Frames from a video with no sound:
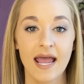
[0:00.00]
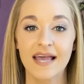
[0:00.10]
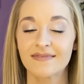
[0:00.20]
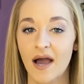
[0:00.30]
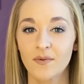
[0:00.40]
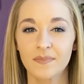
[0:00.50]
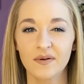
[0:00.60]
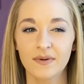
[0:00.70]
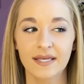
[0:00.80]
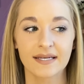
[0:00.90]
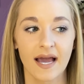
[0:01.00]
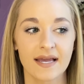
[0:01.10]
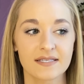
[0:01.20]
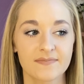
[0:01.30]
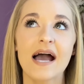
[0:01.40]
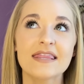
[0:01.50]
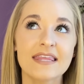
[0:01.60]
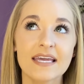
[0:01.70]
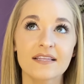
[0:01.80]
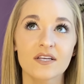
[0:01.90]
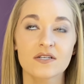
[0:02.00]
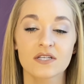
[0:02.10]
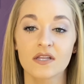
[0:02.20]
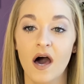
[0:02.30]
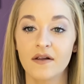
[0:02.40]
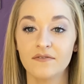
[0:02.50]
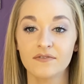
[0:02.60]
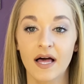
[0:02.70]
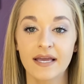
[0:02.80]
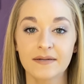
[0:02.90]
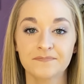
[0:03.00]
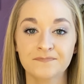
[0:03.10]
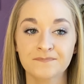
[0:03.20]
And that would be really nice. But I think there's a lot of like